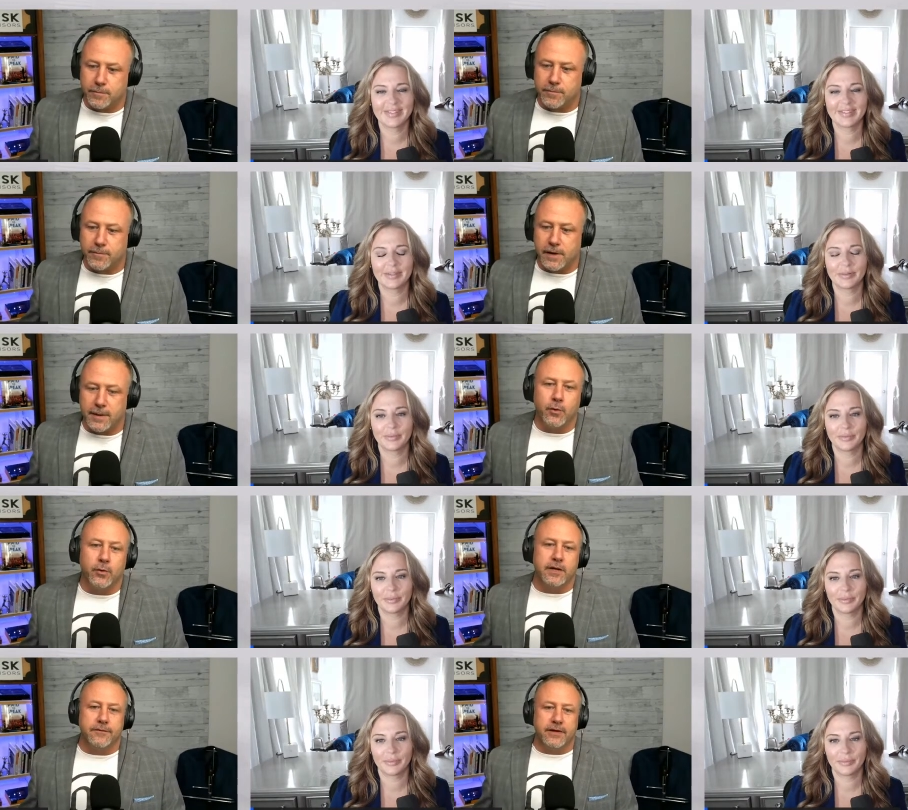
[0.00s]
Speaker 1: uh, point
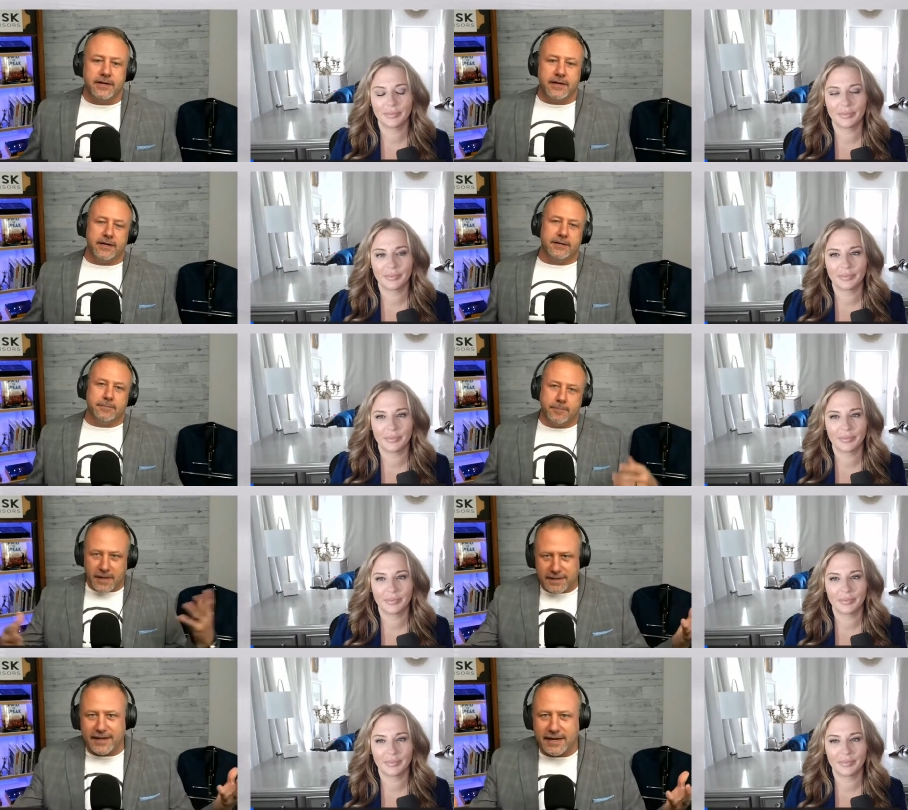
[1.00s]
of the uh,
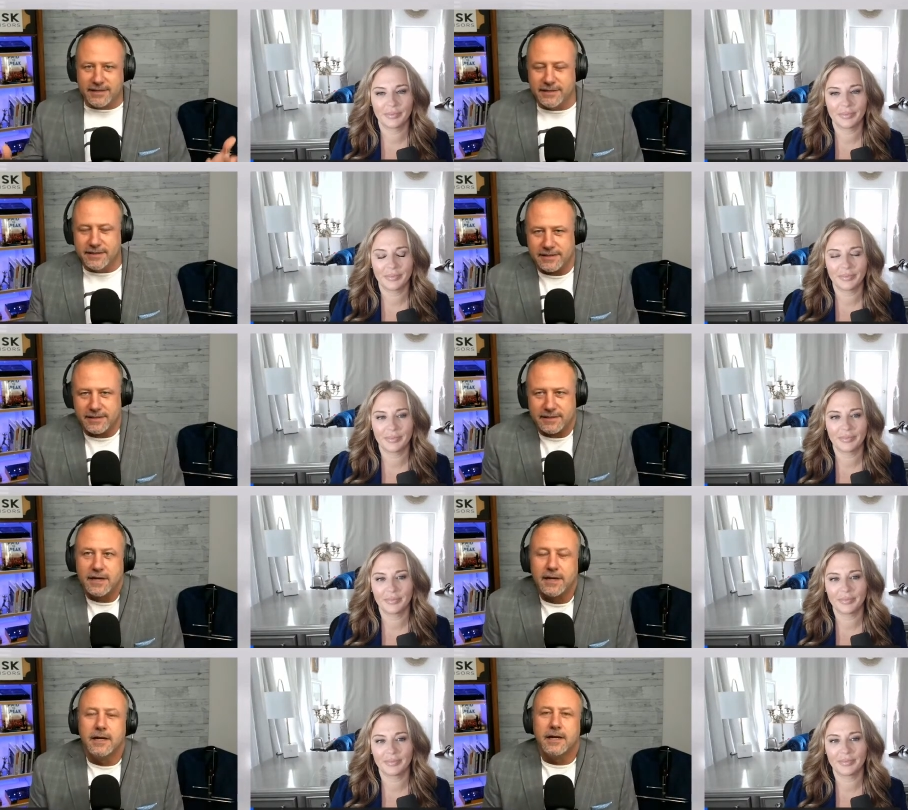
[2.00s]
podcast is
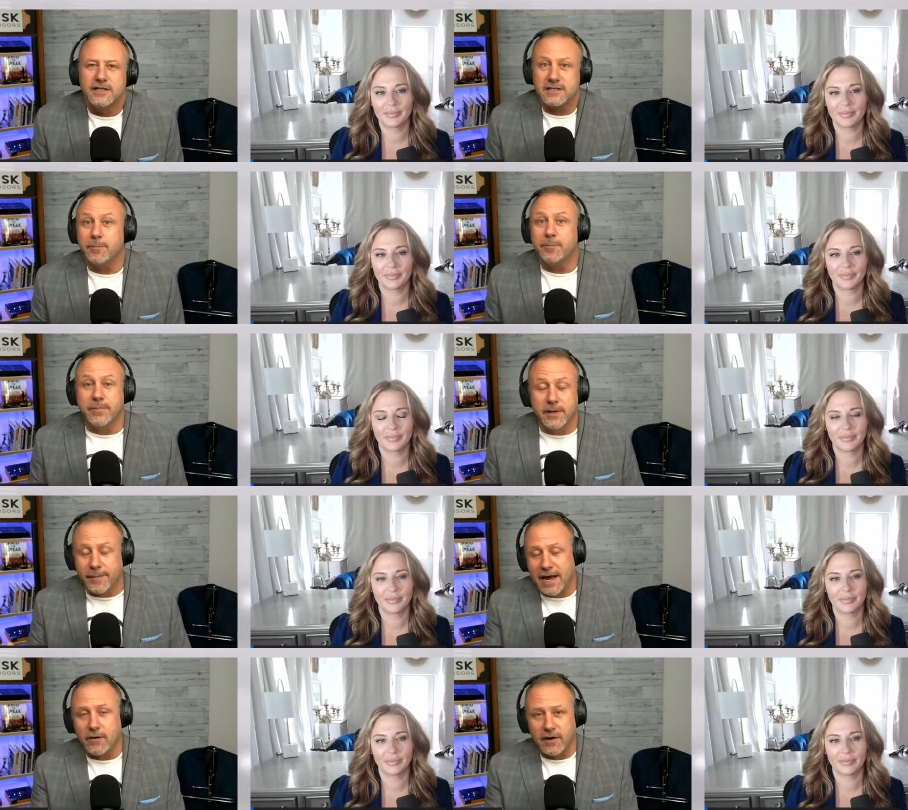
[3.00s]
just a bit of
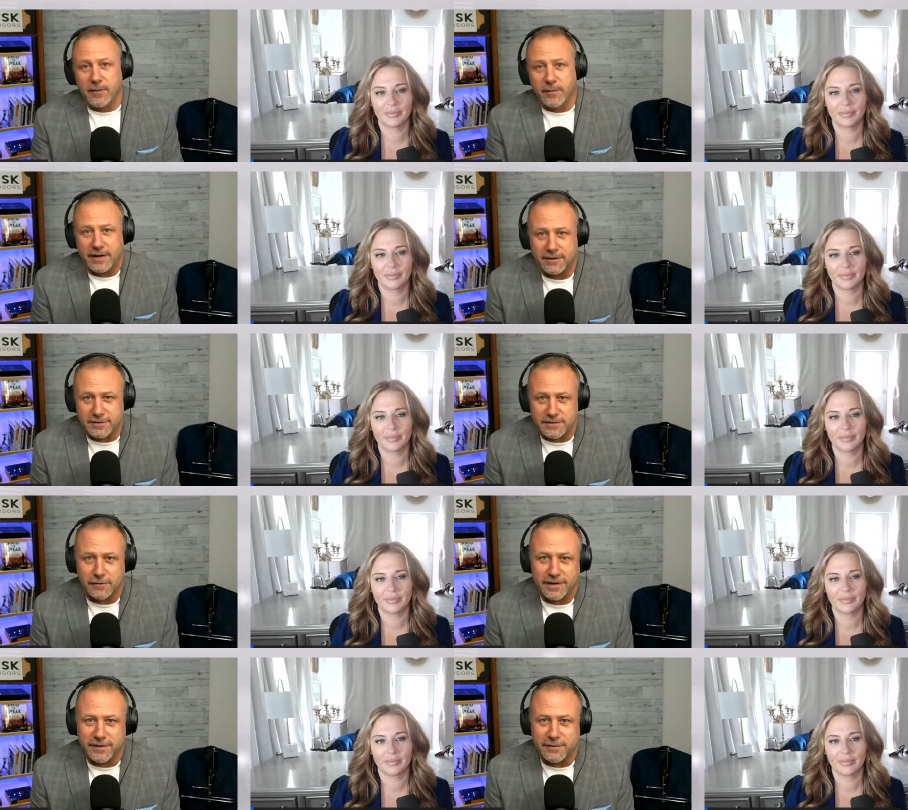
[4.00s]
background about yourself. I
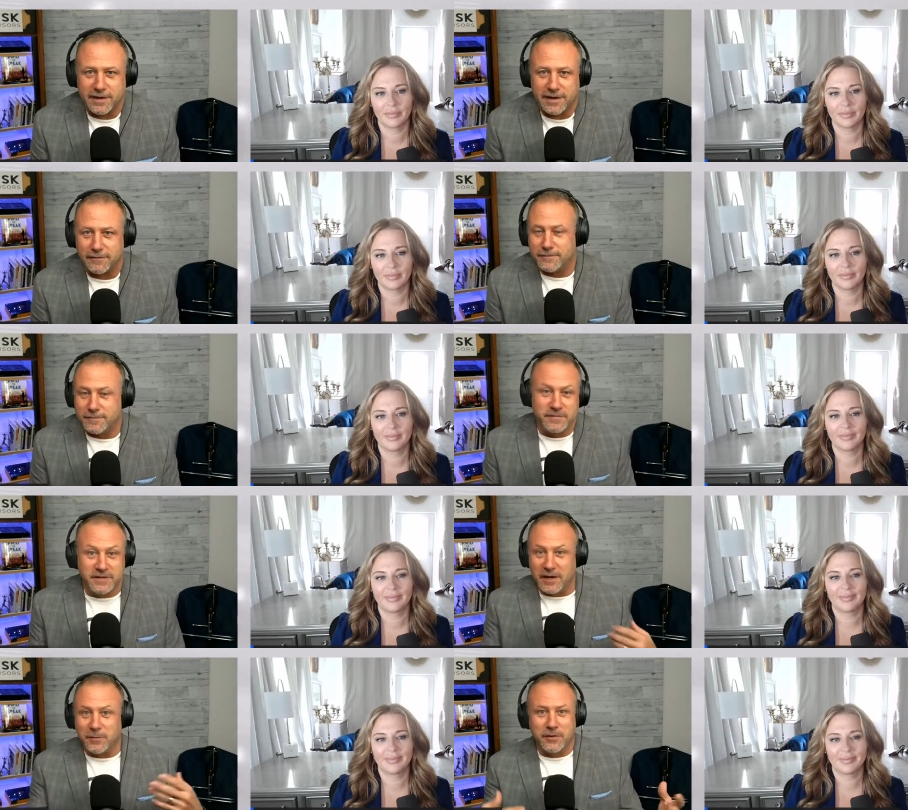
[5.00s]
know I kind of
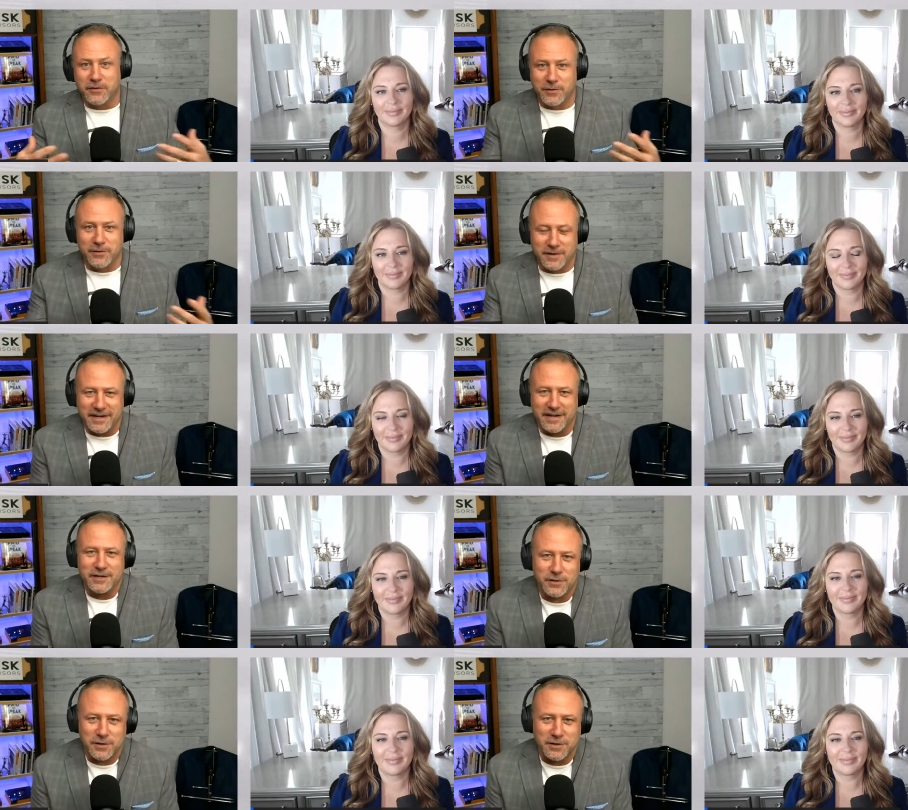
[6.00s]
stumbled through an
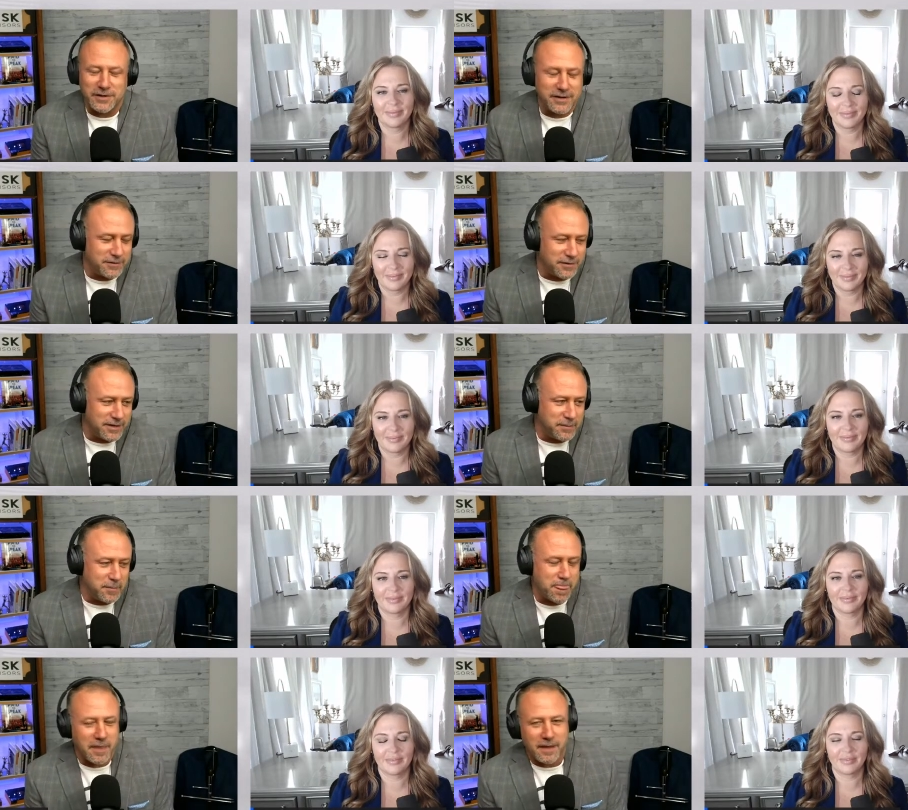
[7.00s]
intro or um,
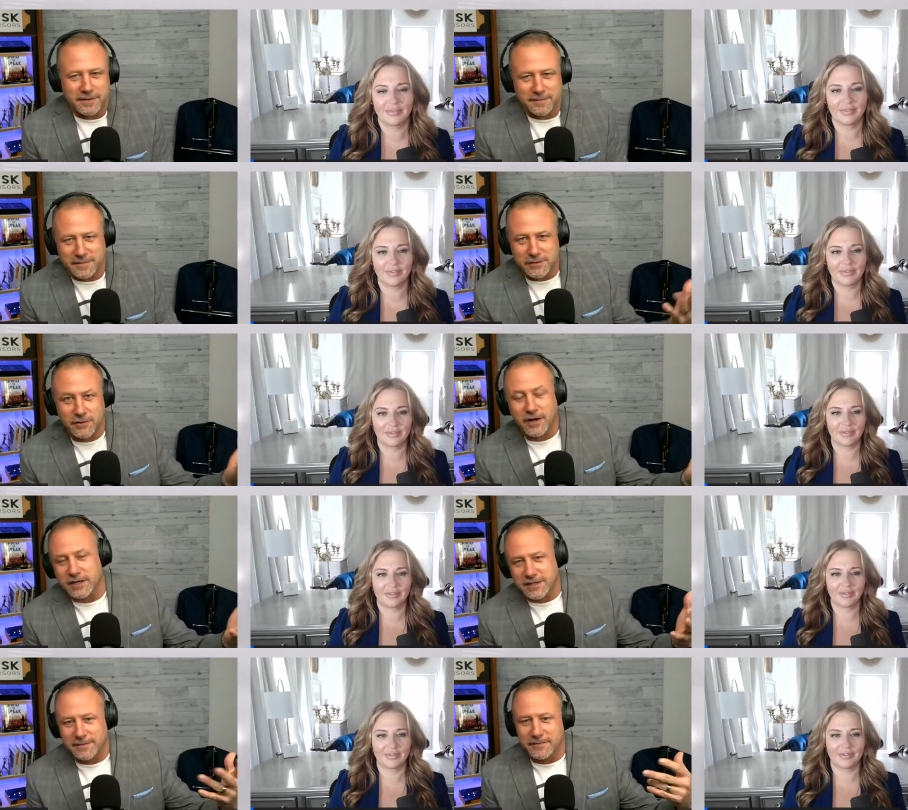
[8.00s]
uh,
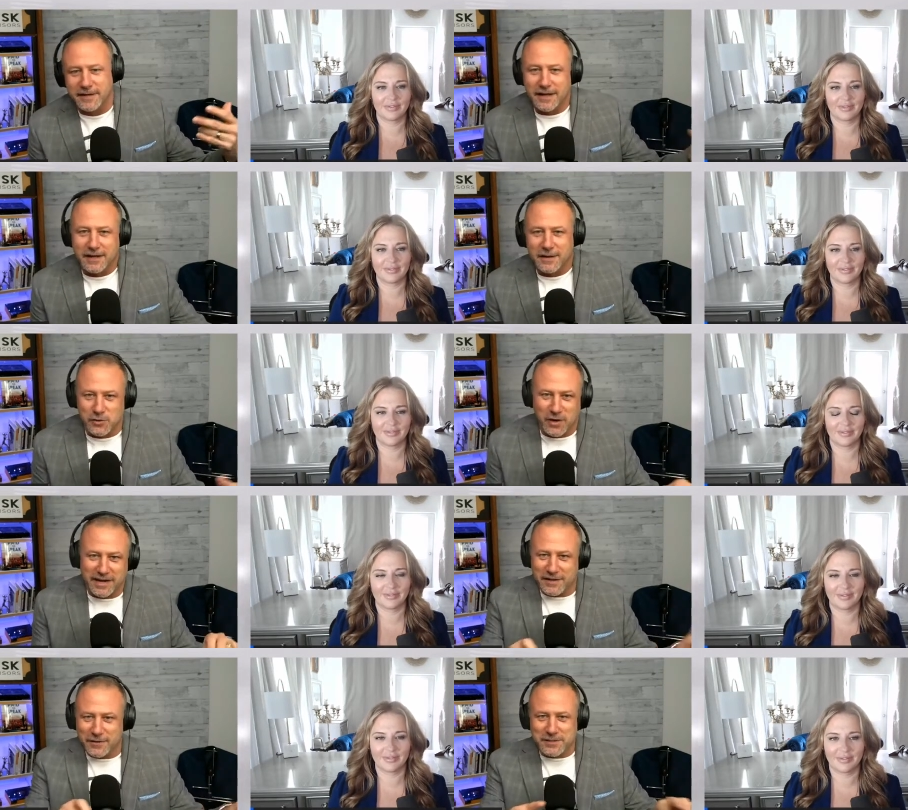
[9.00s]
introduction, trying to
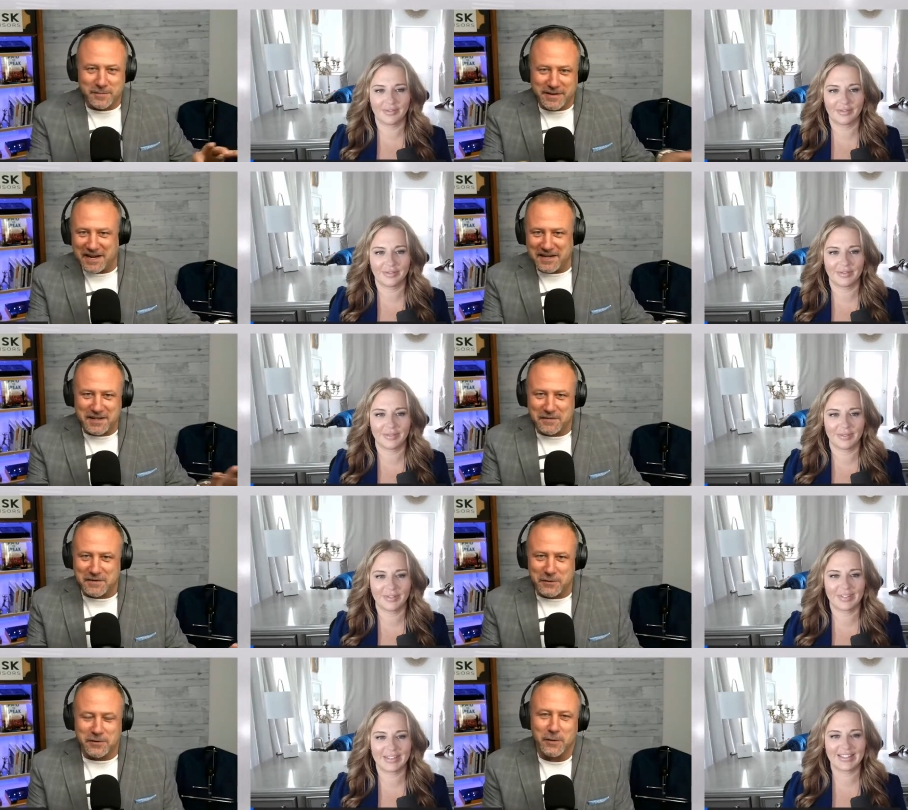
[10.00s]
do some tech stuff, showing
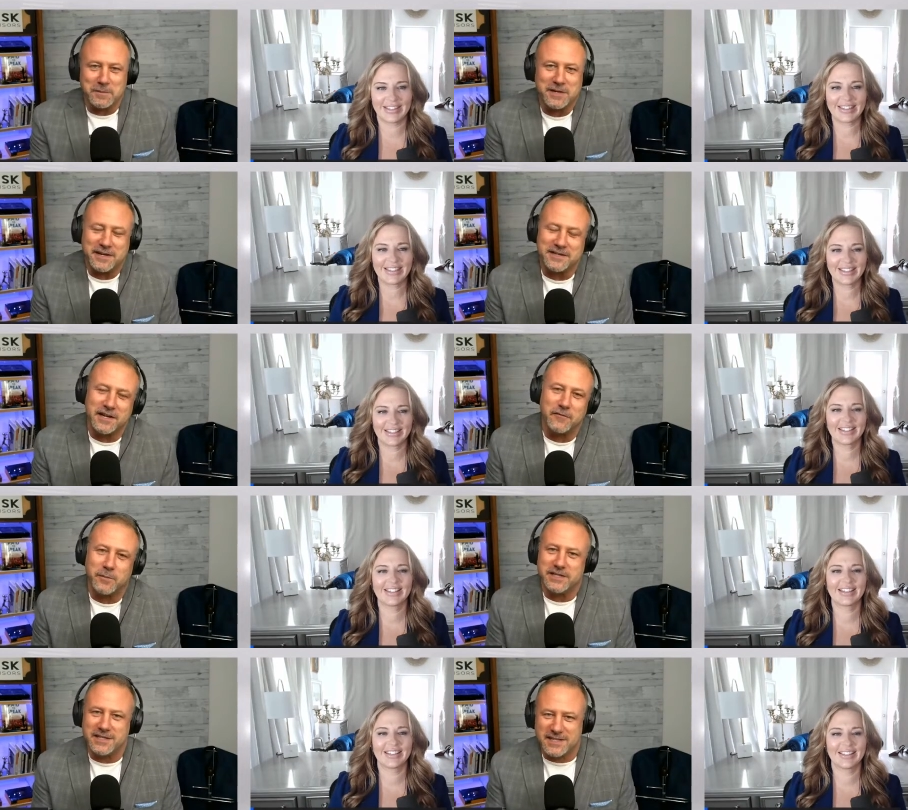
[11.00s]
your website and stuff. But
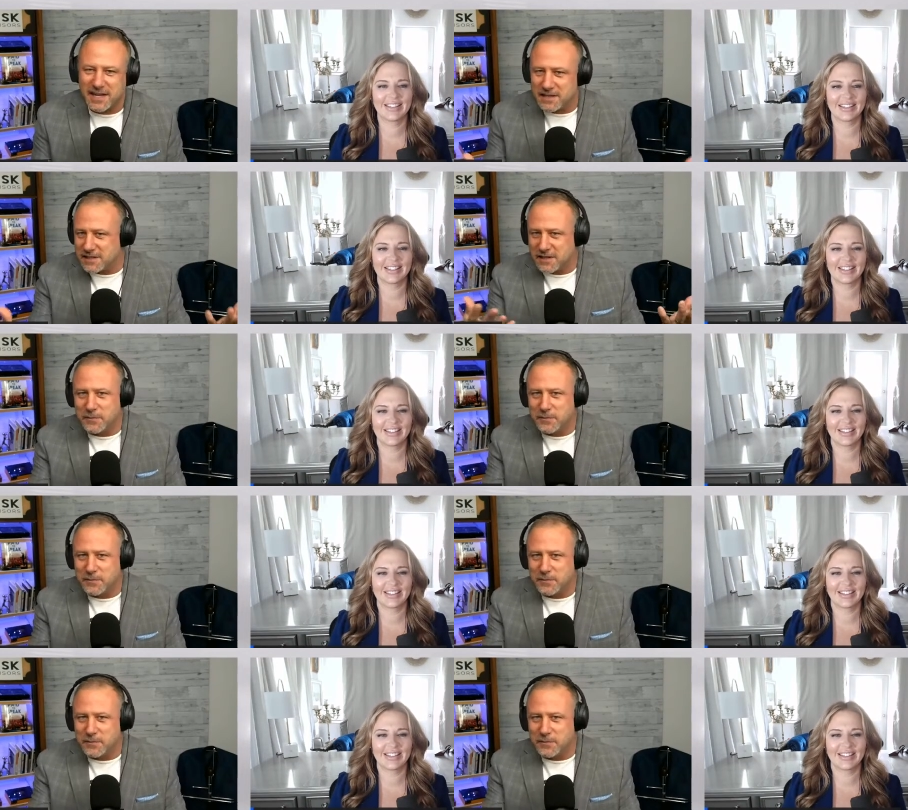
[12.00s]
just tell us a little bit